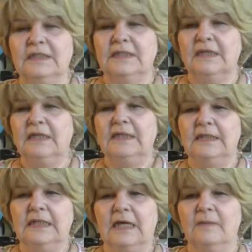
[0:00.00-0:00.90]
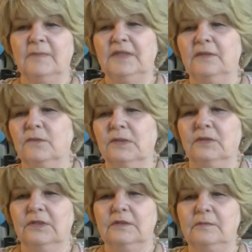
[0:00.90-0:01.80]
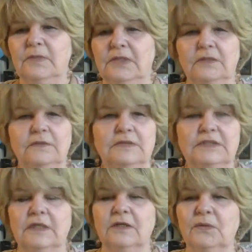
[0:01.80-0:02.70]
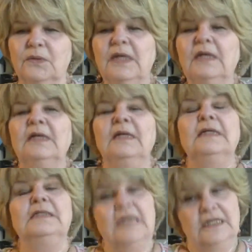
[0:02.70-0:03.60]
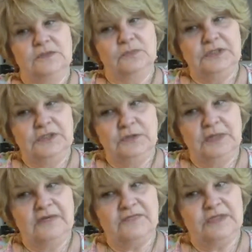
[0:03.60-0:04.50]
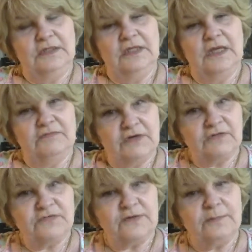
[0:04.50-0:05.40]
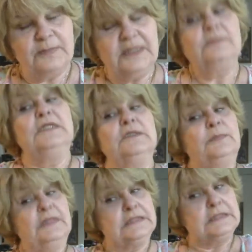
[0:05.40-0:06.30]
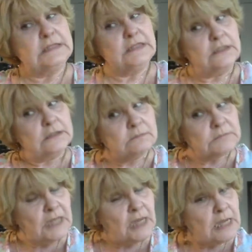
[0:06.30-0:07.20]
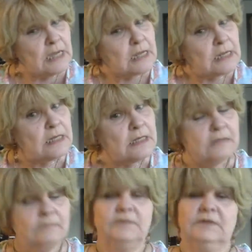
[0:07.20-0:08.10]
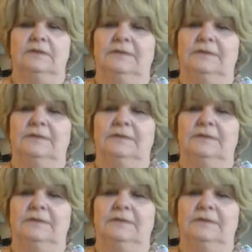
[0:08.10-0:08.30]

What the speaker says: today, and it got me in a real good mood. So, yes, we do have to love our fur babies, but sometimes.